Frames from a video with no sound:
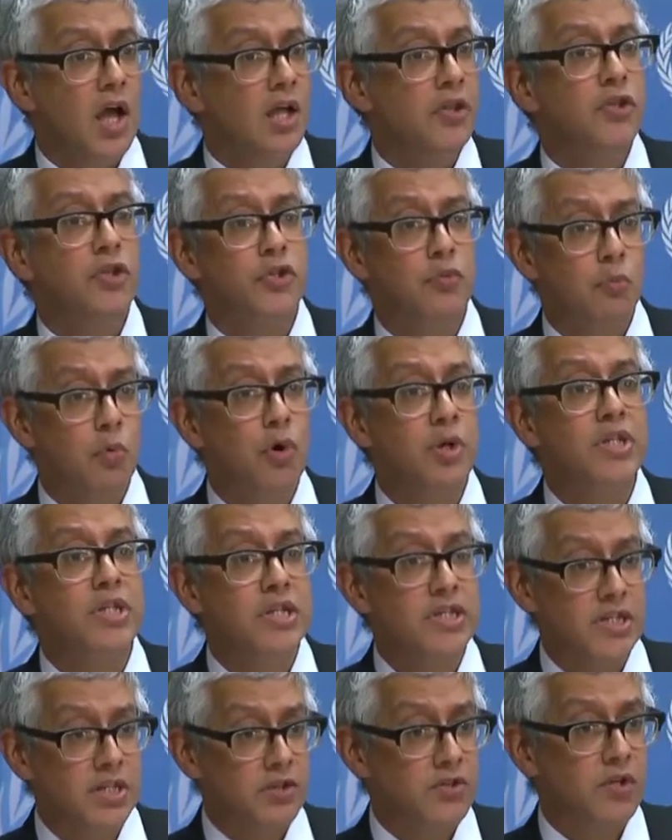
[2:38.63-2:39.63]
There's more
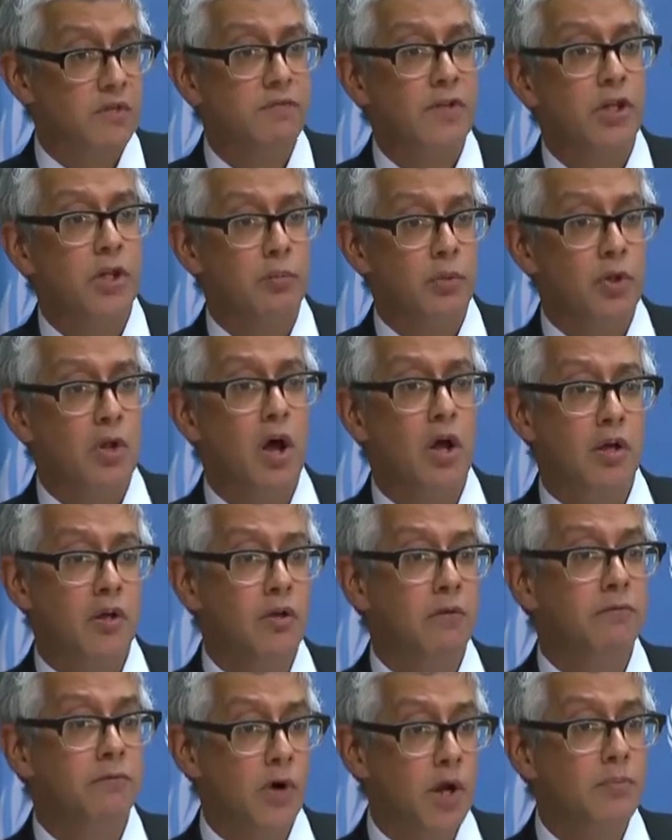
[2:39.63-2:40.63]
details available
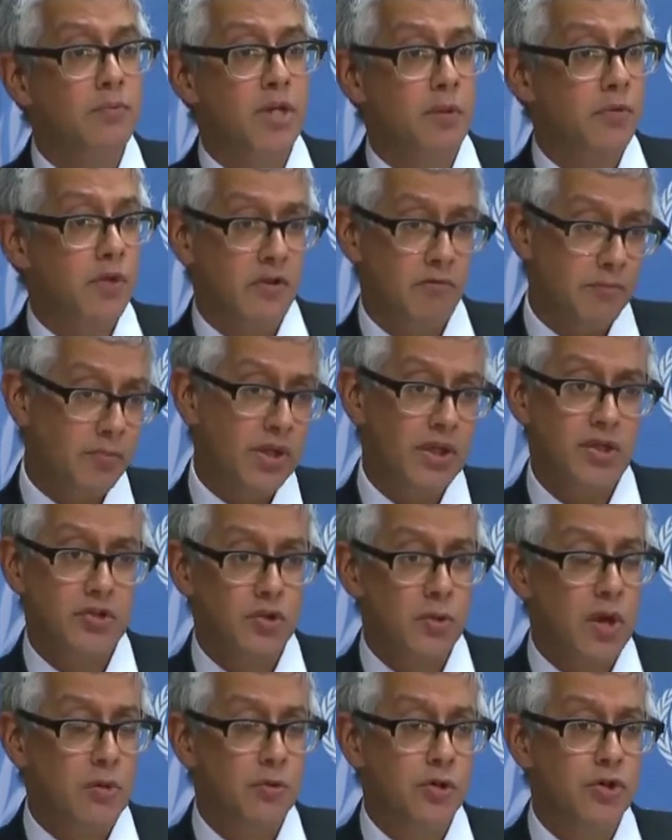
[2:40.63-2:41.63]
from WFP,
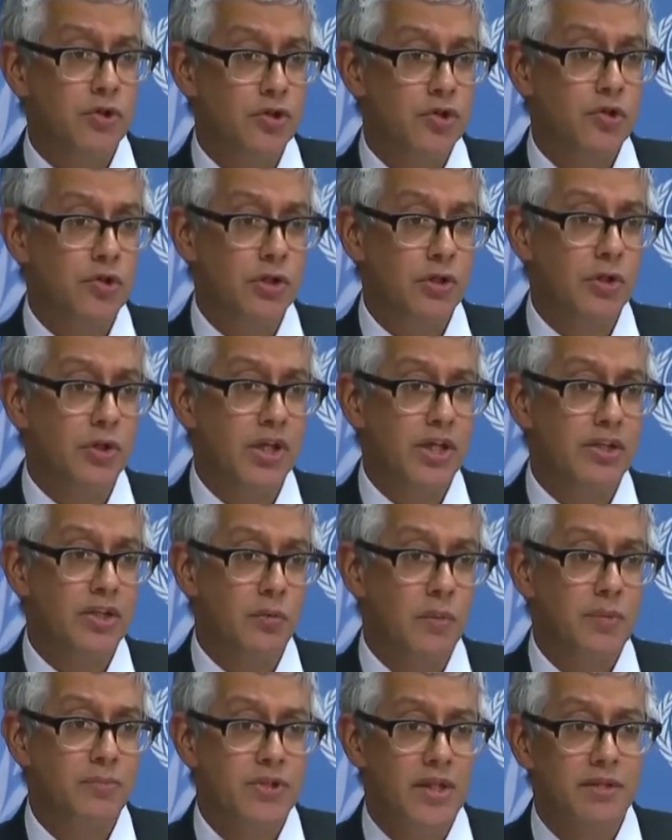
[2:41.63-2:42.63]
so I would urge you to look at
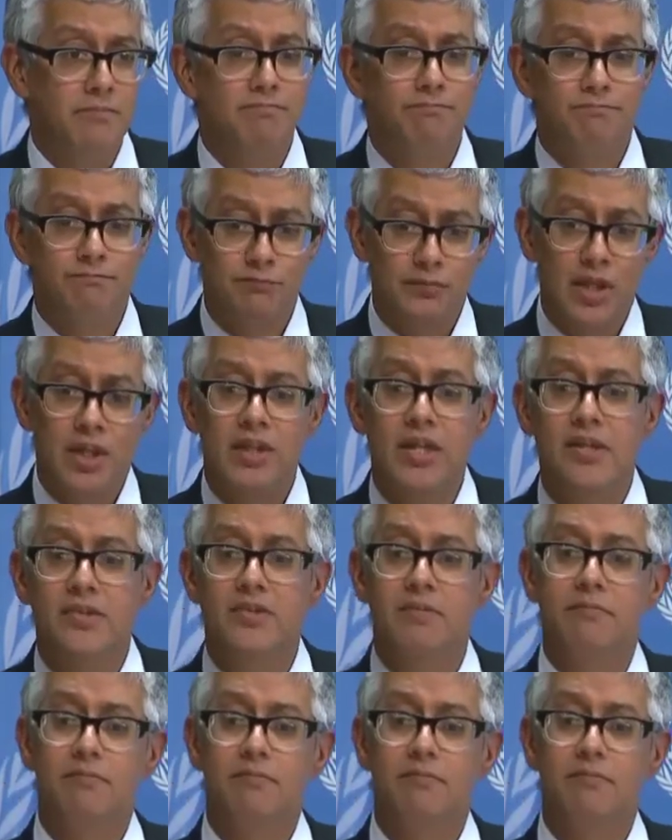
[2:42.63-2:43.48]
their website. Yes.